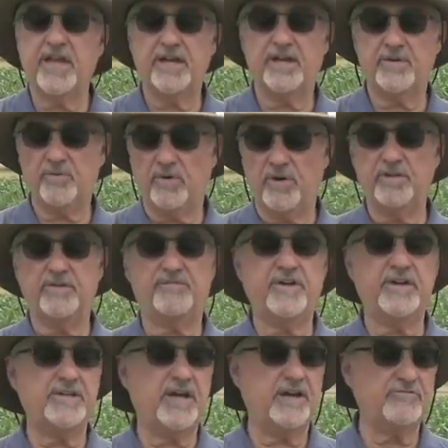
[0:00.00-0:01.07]
Canada on the
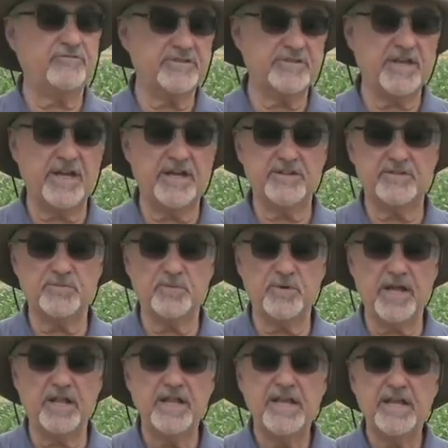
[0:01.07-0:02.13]
Phytophthora side as
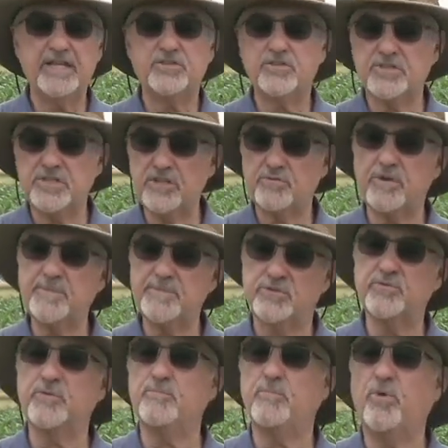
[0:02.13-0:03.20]
well. And so seed
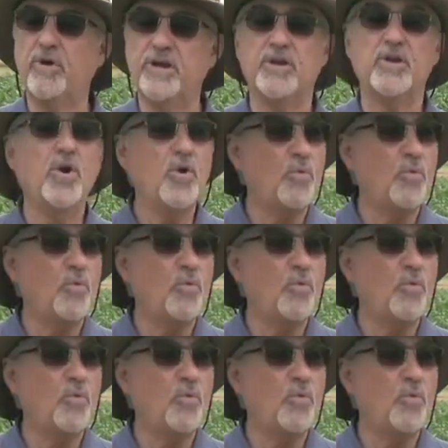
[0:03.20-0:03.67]
treatments are important.